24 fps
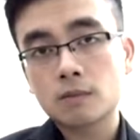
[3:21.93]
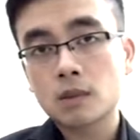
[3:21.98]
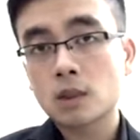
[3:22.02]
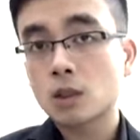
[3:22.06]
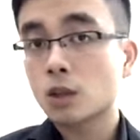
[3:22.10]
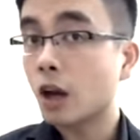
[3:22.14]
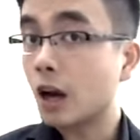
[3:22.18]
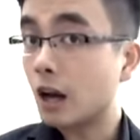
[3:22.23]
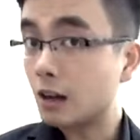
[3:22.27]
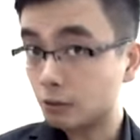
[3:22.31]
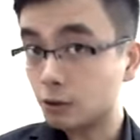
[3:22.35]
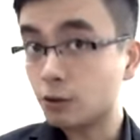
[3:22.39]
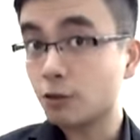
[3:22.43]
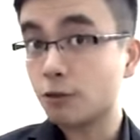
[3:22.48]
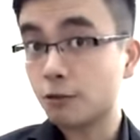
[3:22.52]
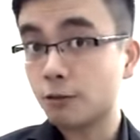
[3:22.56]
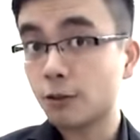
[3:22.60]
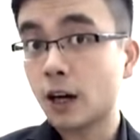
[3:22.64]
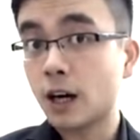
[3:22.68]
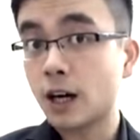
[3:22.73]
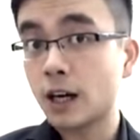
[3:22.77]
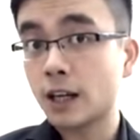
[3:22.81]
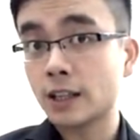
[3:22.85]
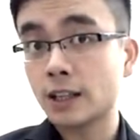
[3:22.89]
you have to
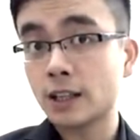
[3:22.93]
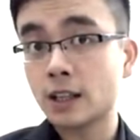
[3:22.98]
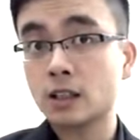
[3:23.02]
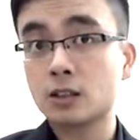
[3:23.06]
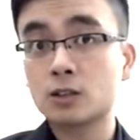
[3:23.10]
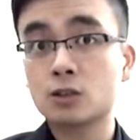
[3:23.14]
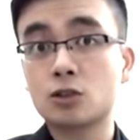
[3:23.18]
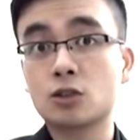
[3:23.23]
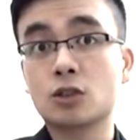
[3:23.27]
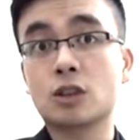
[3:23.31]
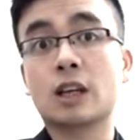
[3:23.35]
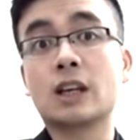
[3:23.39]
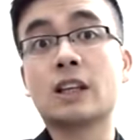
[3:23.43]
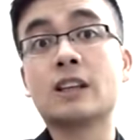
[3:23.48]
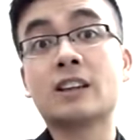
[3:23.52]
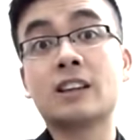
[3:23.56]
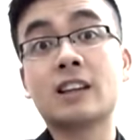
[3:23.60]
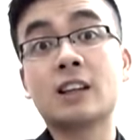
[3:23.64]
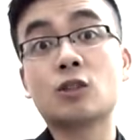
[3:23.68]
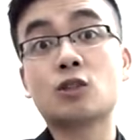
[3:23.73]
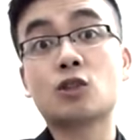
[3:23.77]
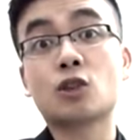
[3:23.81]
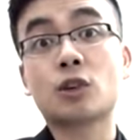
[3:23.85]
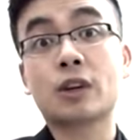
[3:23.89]
finance your
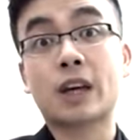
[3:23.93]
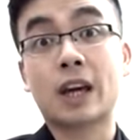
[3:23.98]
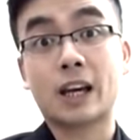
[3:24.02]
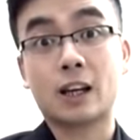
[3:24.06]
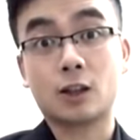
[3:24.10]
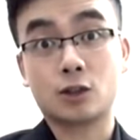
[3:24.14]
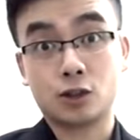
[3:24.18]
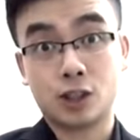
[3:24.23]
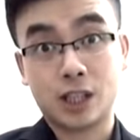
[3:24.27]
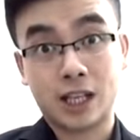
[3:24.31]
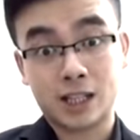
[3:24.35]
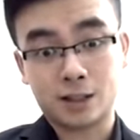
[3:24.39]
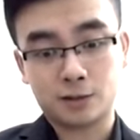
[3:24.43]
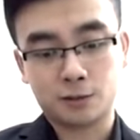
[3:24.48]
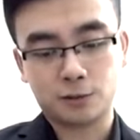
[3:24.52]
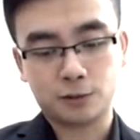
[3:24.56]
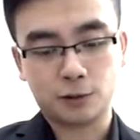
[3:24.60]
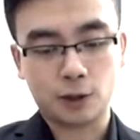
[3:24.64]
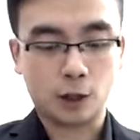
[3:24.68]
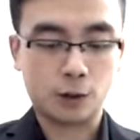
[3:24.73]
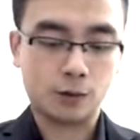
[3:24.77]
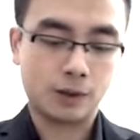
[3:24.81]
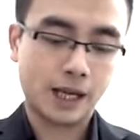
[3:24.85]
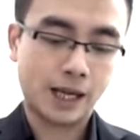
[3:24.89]
initial cash
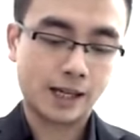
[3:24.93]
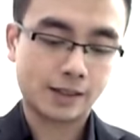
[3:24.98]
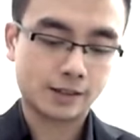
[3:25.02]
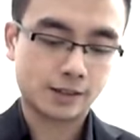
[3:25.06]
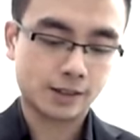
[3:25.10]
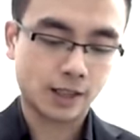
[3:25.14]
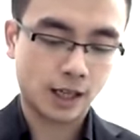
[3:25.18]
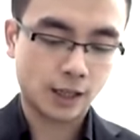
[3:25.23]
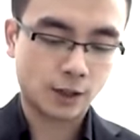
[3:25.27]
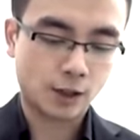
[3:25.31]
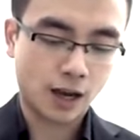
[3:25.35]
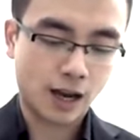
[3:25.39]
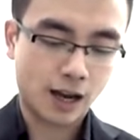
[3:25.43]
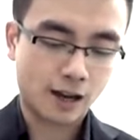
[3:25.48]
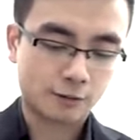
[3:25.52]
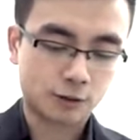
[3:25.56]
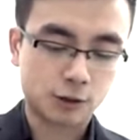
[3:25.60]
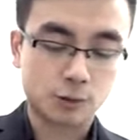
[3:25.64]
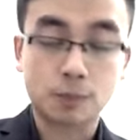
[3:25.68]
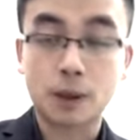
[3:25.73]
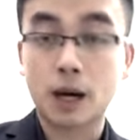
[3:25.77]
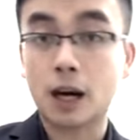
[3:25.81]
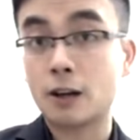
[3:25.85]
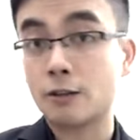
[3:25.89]
outflow. Let's say you have
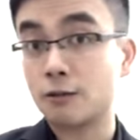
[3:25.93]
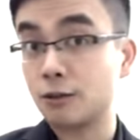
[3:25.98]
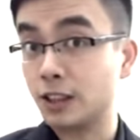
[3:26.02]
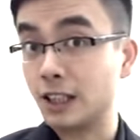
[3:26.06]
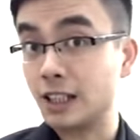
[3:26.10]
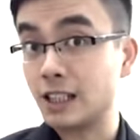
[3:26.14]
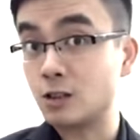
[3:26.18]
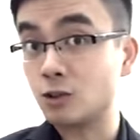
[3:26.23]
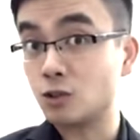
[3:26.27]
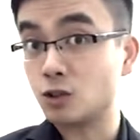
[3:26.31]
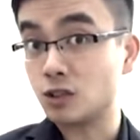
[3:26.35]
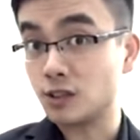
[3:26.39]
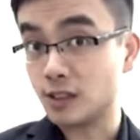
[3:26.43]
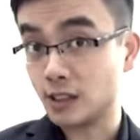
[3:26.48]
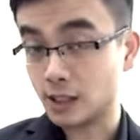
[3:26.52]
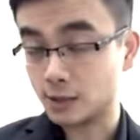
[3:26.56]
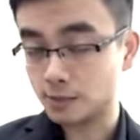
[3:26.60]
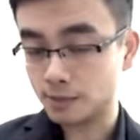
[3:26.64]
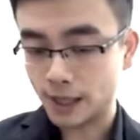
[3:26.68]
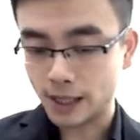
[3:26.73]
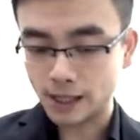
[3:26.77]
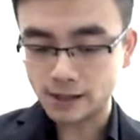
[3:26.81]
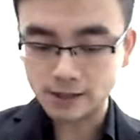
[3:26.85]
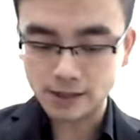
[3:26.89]
to pay for the interest
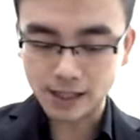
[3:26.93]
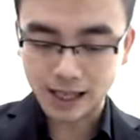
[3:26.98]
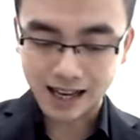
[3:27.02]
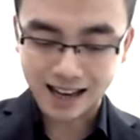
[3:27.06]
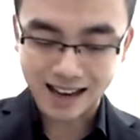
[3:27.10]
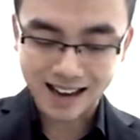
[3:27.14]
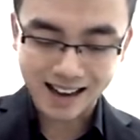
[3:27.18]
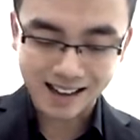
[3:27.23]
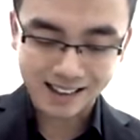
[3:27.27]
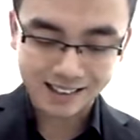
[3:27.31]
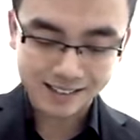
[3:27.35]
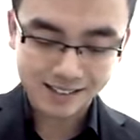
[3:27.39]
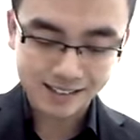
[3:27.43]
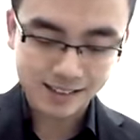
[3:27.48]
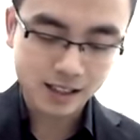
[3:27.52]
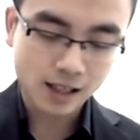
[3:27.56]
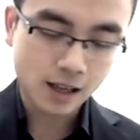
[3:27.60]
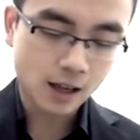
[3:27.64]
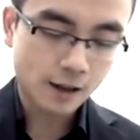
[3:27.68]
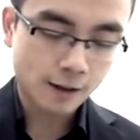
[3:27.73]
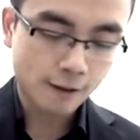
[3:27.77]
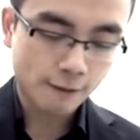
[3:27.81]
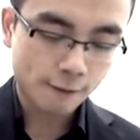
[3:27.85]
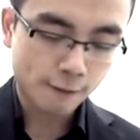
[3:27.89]
expense at
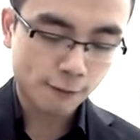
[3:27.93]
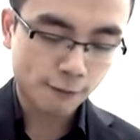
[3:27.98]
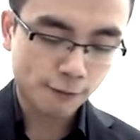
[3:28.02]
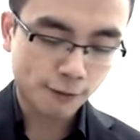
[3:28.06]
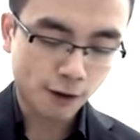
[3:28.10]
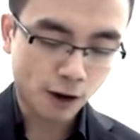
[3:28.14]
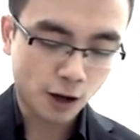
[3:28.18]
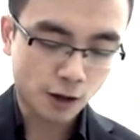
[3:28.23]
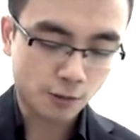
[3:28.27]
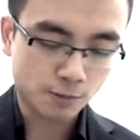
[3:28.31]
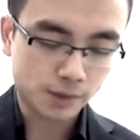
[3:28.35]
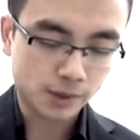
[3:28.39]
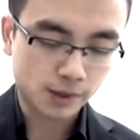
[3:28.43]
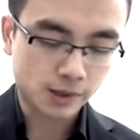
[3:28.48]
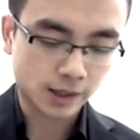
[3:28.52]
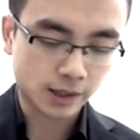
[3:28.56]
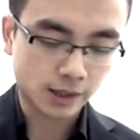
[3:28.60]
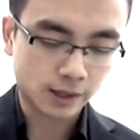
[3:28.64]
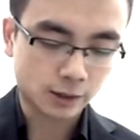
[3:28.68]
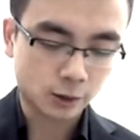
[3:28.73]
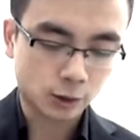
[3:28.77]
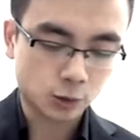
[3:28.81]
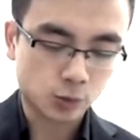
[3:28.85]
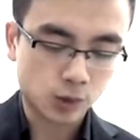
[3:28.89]
five
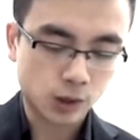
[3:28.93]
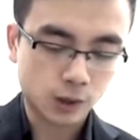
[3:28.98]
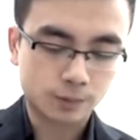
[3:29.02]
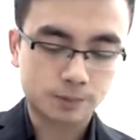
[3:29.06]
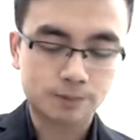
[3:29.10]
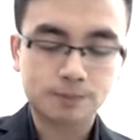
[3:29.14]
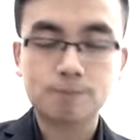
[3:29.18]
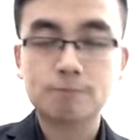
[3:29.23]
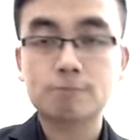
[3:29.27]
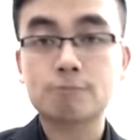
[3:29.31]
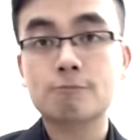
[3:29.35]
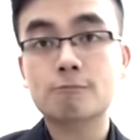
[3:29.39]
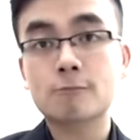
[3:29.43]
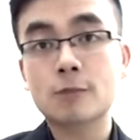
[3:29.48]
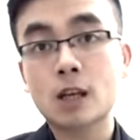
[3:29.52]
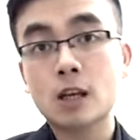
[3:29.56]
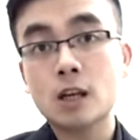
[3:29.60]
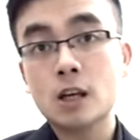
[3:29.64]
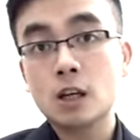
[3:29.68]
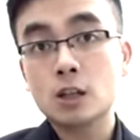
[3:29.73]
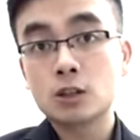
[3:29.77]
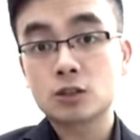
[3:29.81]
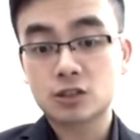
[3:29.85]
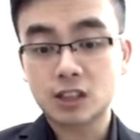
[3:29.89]
percent as well.
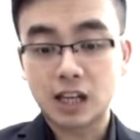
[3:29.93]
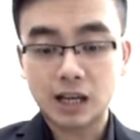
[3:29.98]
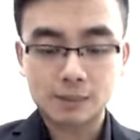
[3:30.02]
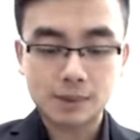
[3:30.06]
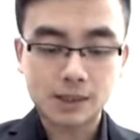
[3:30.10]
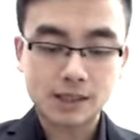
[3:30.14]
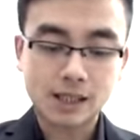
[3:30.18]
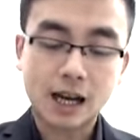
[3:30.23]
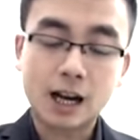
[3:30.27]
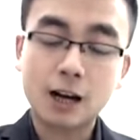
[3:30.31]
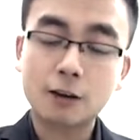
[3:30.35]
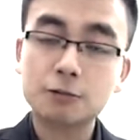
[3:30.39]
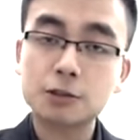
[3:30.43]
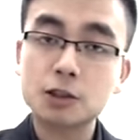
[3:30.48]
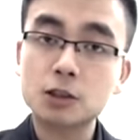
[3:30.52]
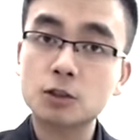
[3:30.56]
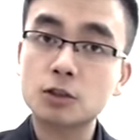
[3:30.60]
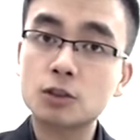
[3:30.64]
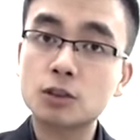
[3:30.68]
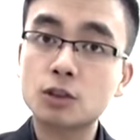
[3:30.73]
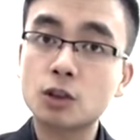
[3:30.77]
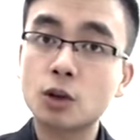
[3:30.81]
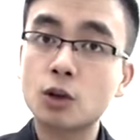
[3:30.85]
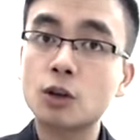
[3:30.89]
So that means after
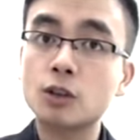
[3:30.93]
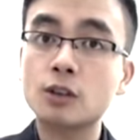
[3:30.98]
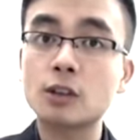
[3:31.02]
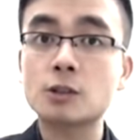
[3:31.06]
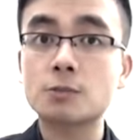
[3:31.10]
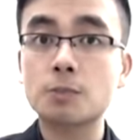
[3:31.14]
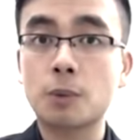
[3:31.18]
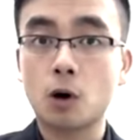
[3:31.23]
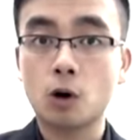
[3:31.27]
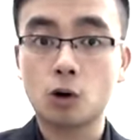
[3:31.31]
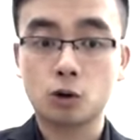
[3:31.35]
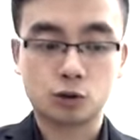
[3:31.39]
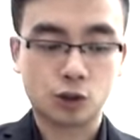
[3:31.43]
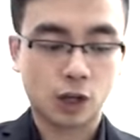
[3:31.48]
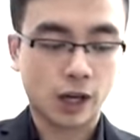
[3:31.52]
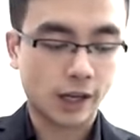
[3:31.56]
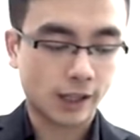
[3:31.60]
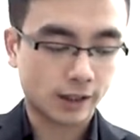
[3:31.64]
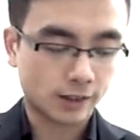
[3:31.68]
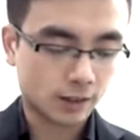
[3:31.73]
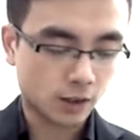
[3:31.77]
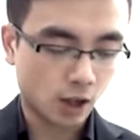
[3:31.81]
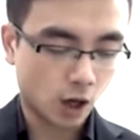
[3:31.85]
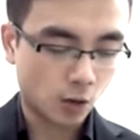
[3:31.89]
you do this
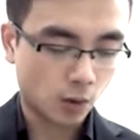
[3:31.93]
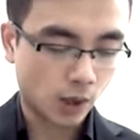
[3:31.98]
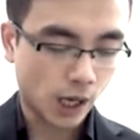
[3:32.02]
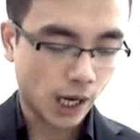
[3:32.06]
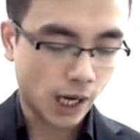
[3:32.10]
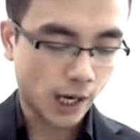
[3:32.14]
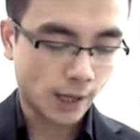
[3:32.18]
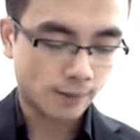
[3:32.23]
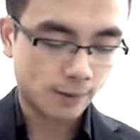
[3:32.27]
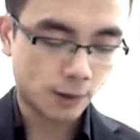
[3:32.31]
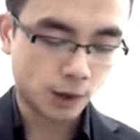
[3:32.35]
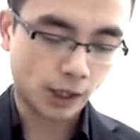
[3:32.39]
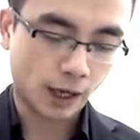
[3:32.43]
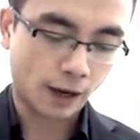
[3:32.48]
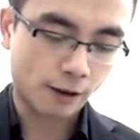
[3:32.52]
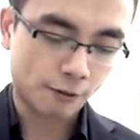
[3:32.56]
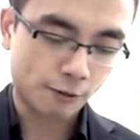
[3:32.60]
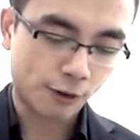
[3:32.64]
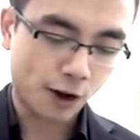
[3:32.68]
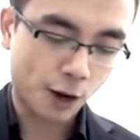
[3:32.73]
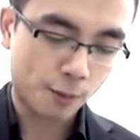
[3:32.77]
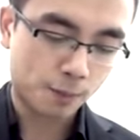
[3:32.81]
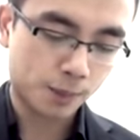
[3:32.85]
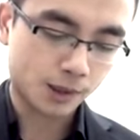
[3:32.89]
project, okay, you get
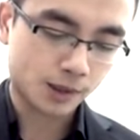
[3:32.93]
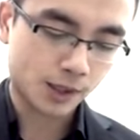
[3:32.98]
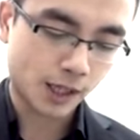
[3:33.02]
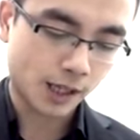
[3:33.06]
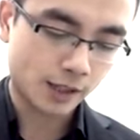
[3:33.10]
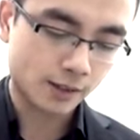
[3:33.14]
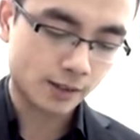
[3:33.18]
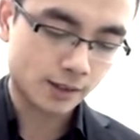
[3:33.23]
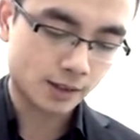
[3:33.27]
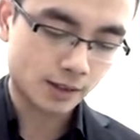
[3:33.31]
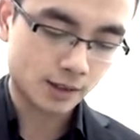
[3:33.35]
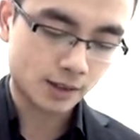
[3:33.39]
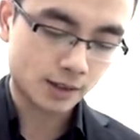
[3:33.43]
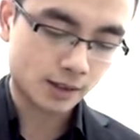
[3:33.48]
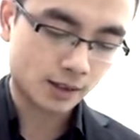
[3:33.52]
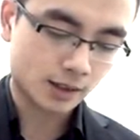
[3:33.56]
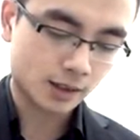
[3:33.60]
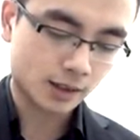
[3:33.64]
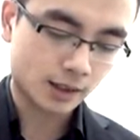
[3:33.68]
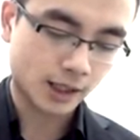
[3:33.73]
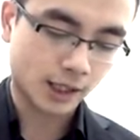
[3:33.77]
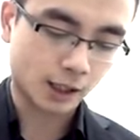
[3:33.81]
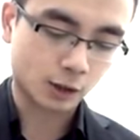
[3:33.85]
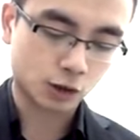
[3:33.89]
five percent
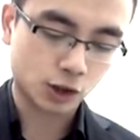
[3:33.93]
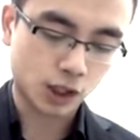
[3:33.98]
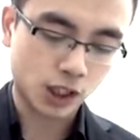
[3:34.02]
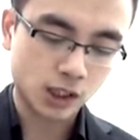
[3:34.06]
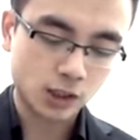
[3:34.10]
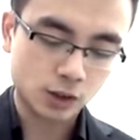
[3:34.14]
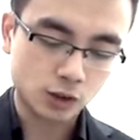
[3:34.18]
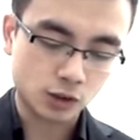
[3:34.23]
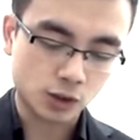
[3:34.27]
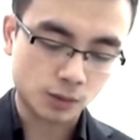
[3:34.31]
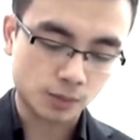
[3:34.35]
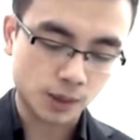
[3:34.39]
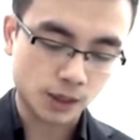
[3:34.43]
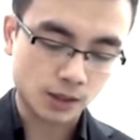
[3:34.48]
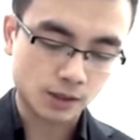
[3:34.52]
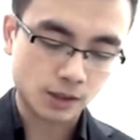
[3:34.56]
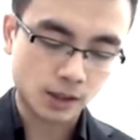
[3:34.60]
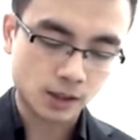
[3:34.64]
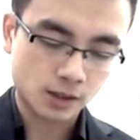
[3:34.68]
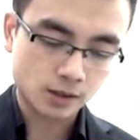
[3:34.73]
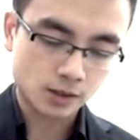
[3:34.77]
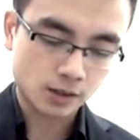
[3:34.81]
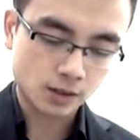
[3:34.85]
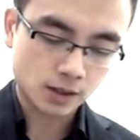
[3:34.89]
cash into the
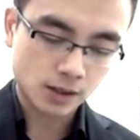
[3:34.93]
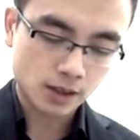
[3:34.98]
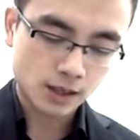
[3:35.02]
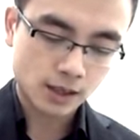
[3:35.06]
business,